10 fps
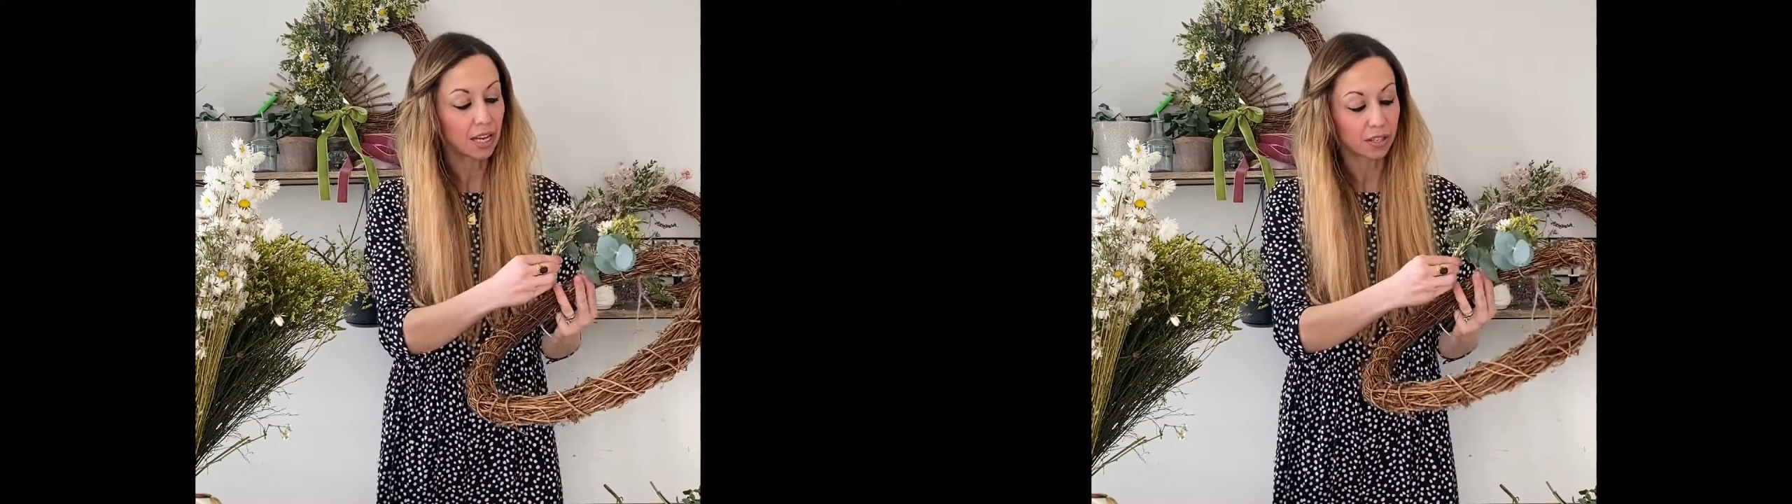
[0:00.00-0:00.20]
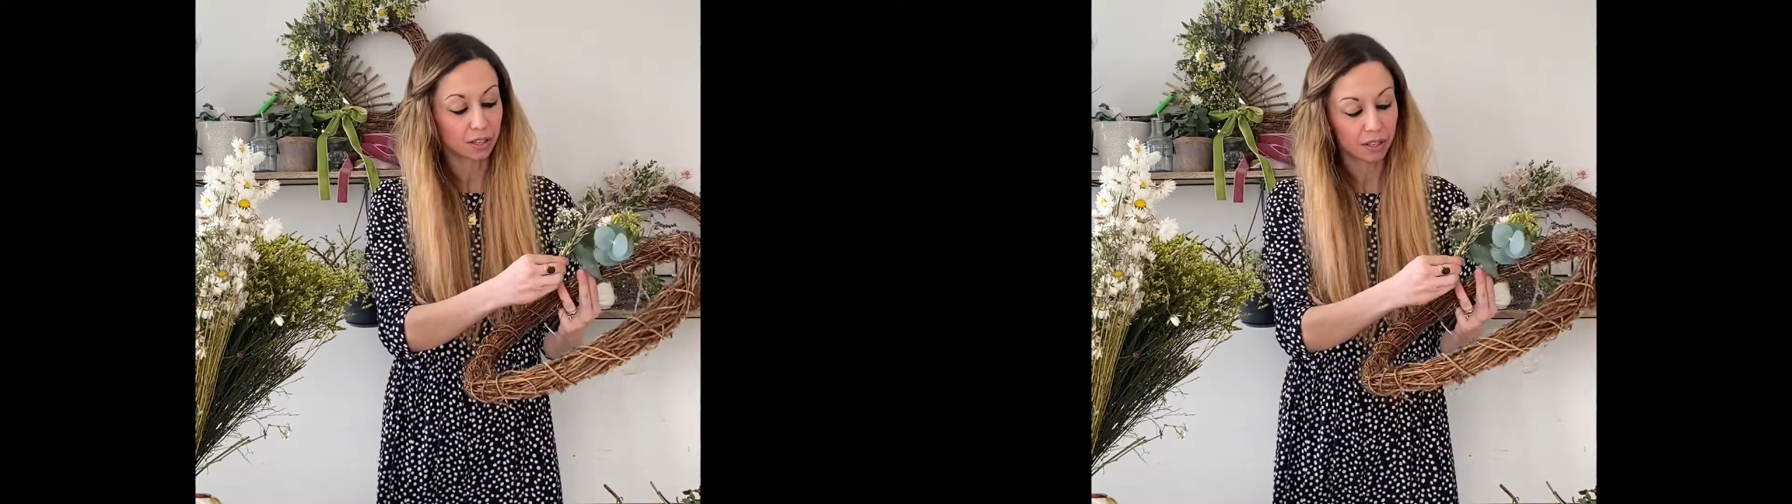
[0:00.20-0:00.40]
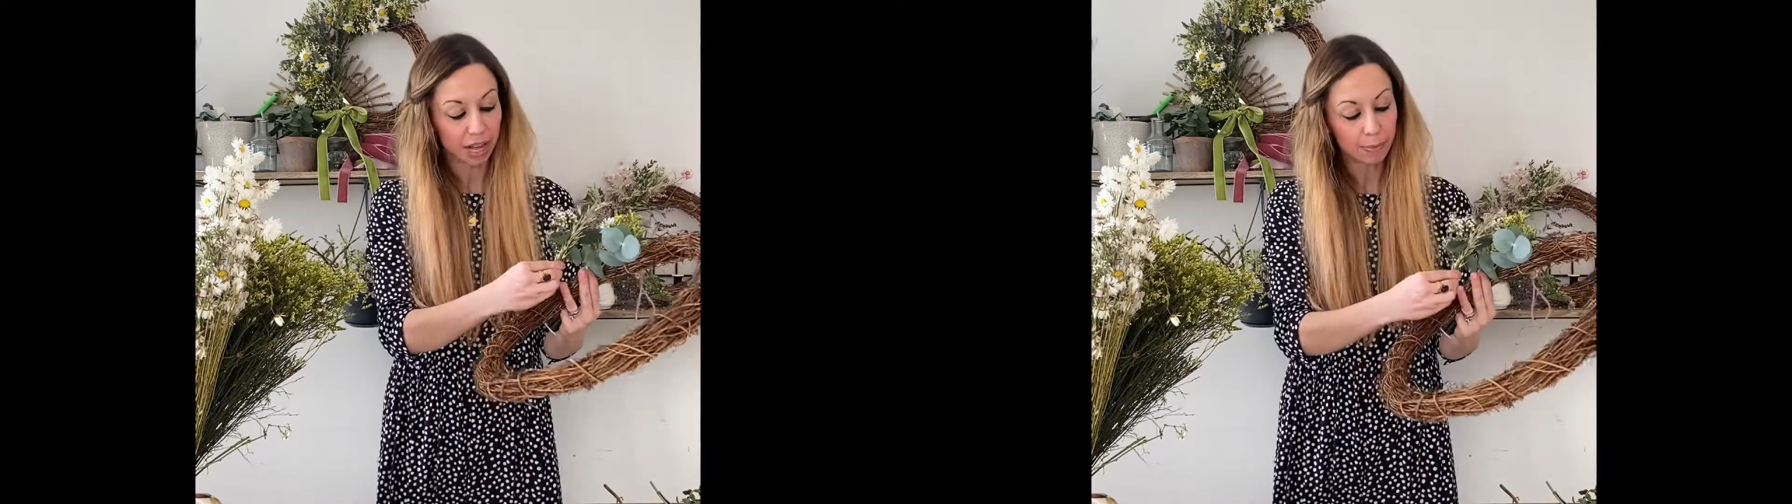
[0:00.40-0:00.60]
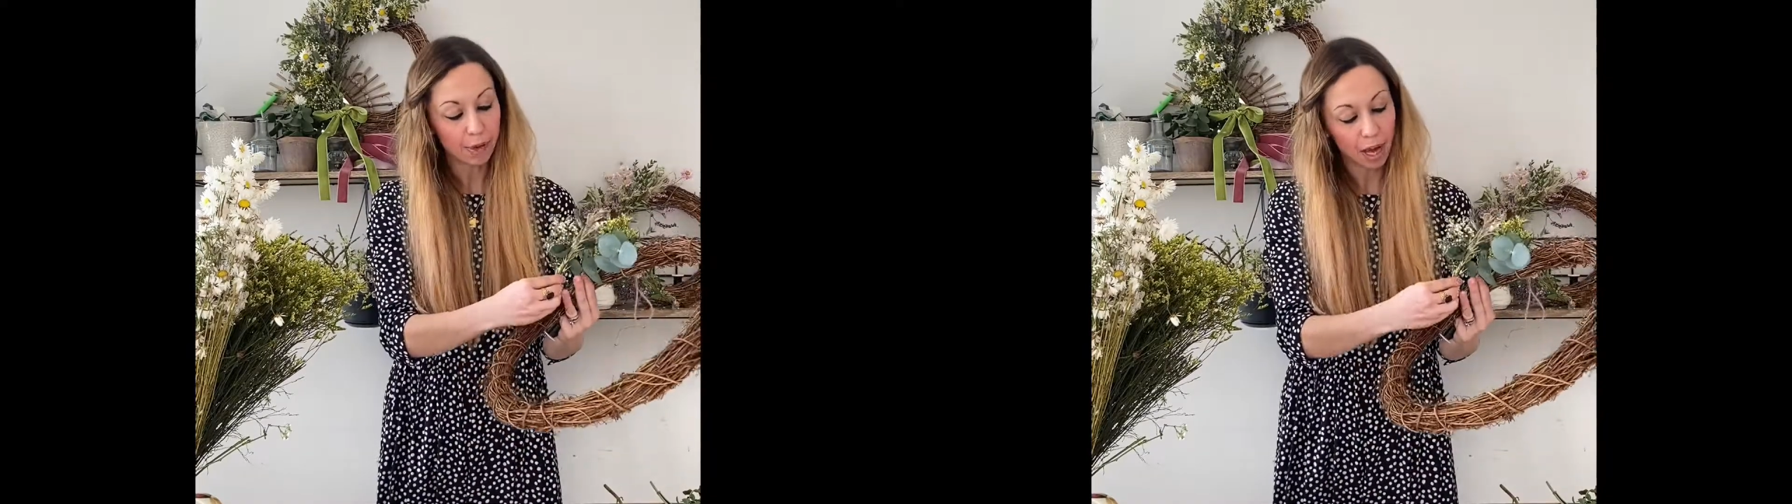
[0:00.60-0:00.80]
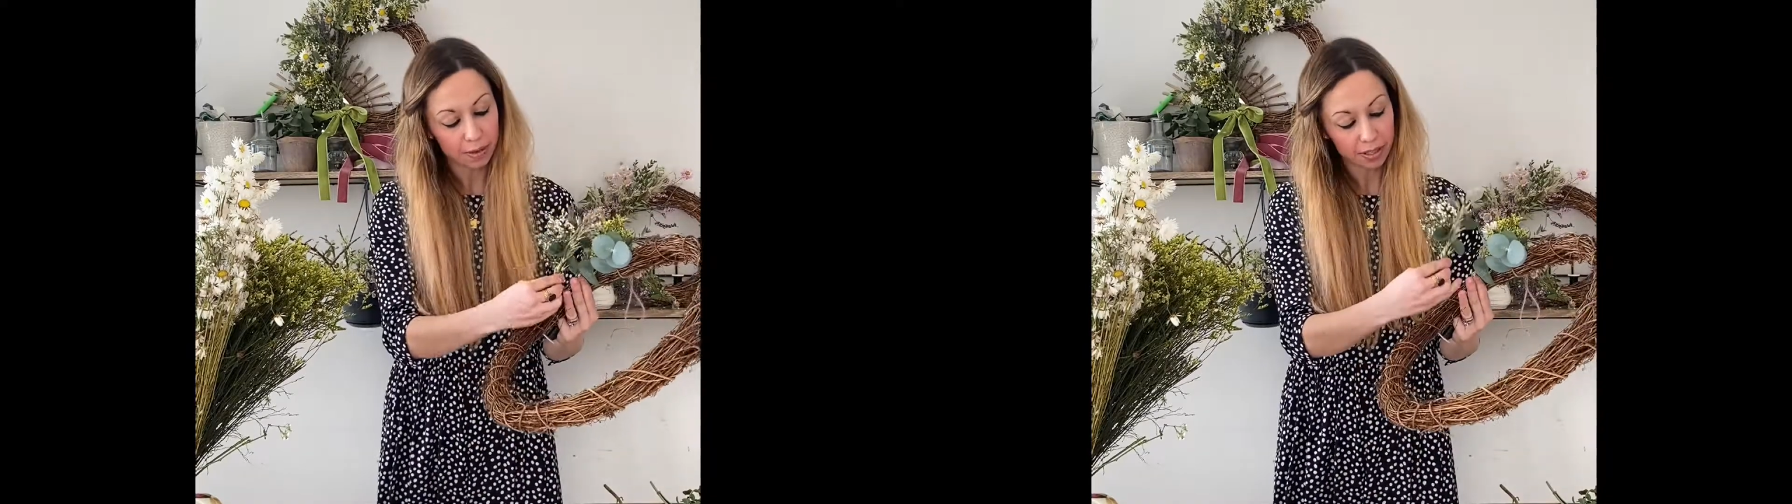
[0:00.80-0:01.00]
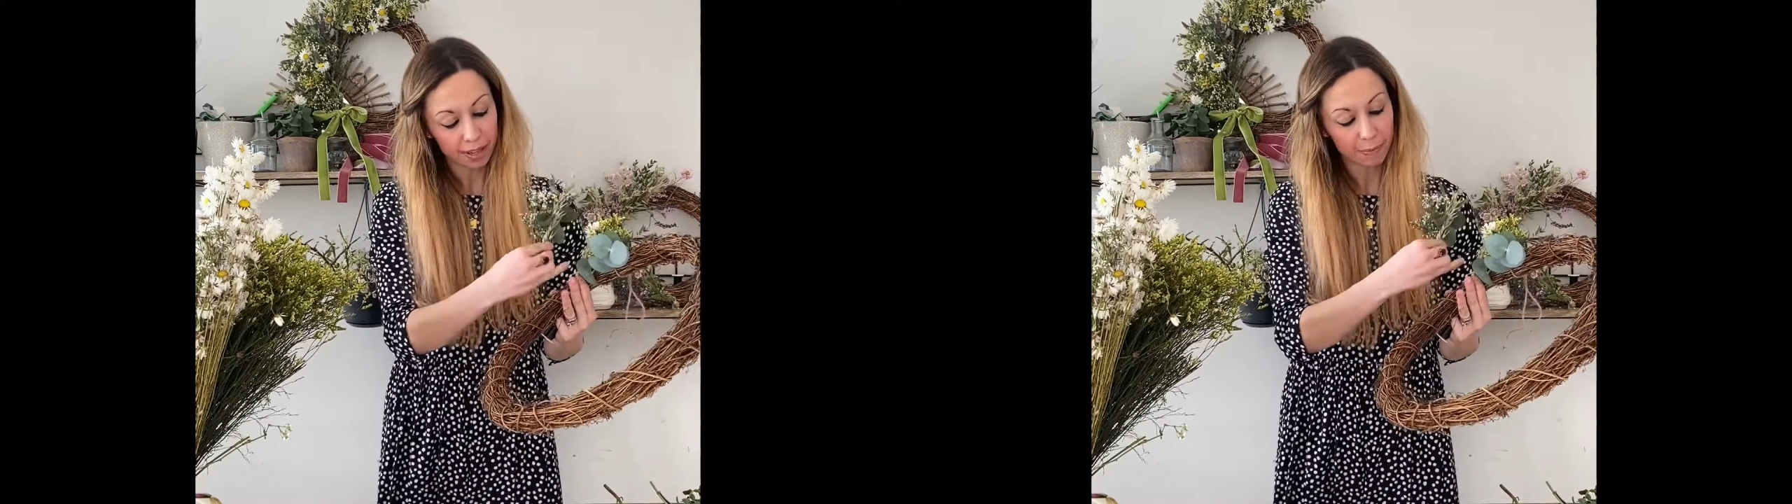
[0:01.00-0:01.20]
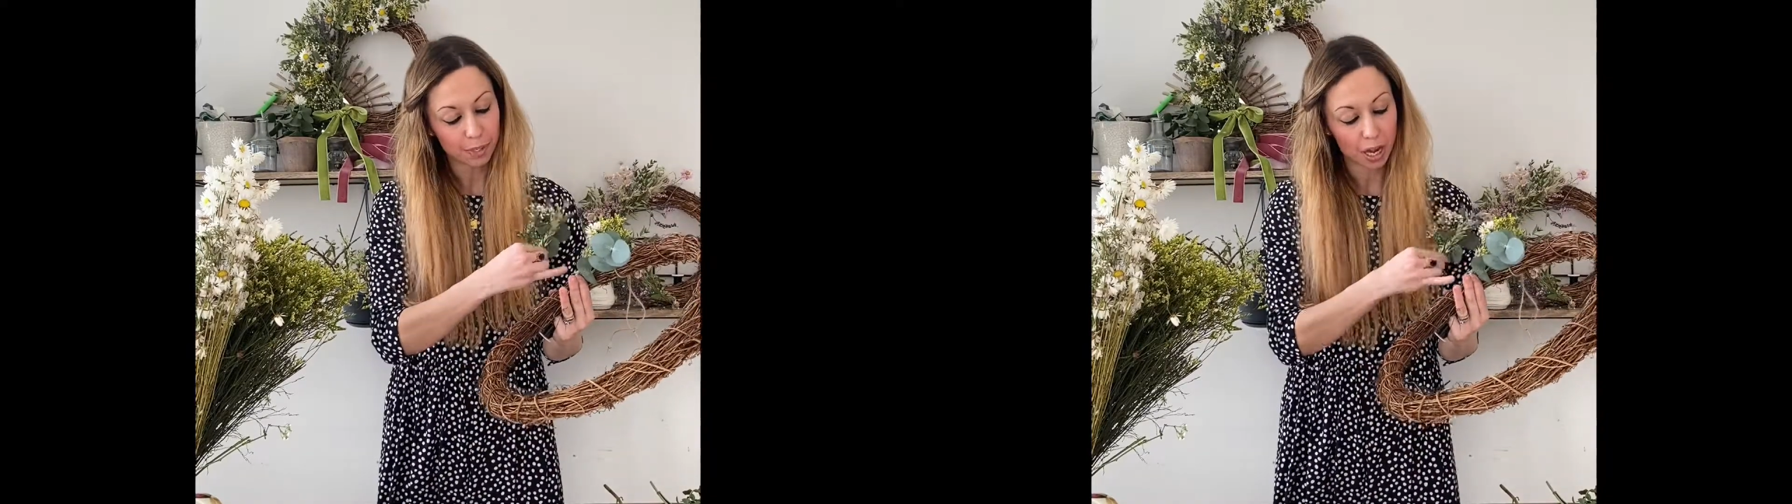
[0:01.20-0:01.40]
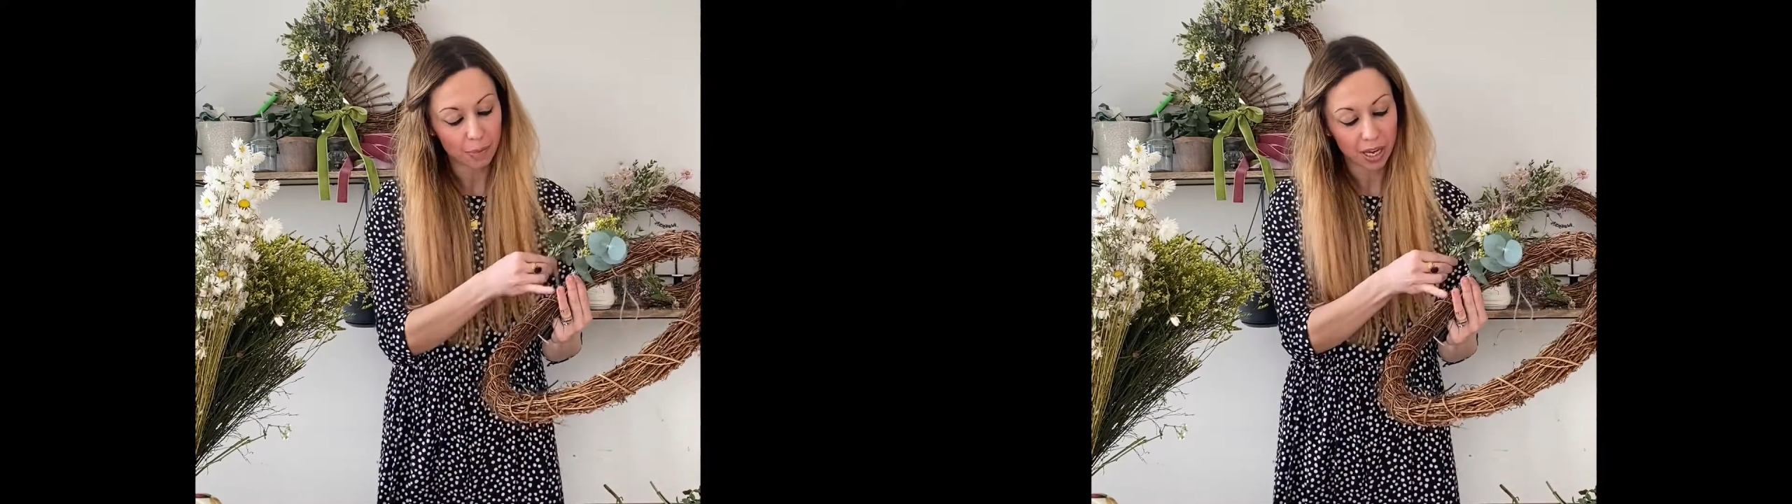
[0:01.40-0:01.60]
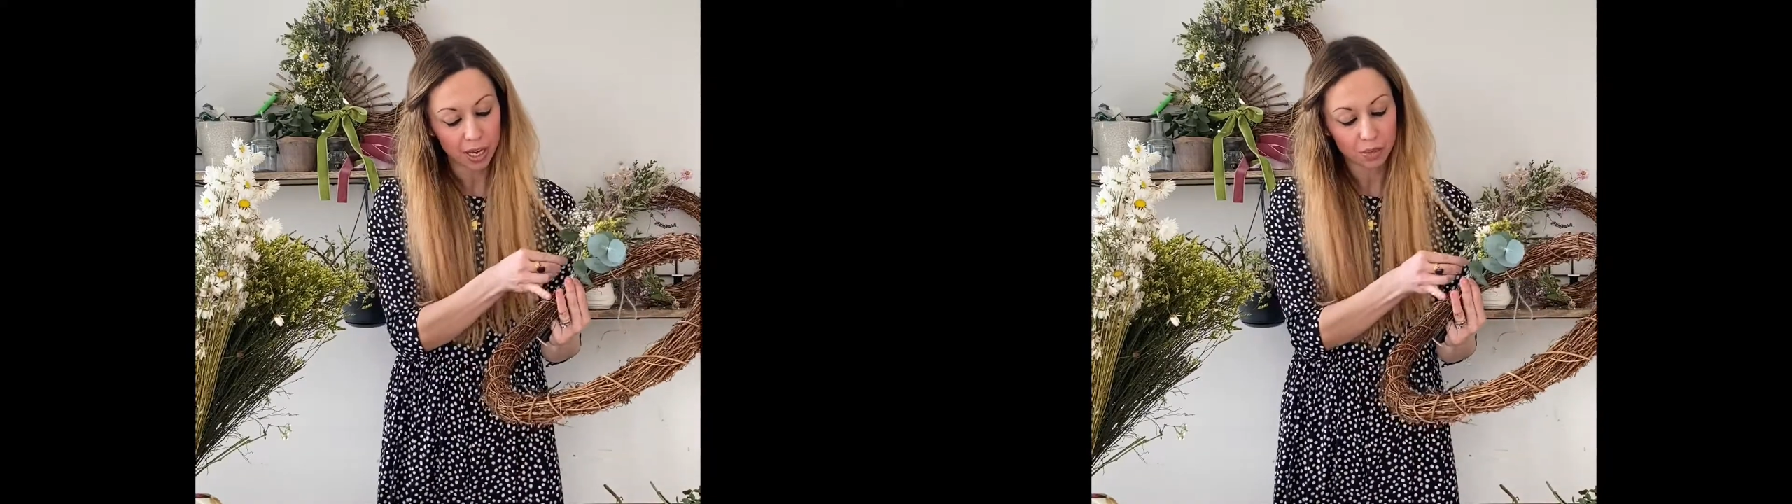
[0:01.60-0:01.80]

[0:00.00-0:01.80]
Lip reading: So stems coming in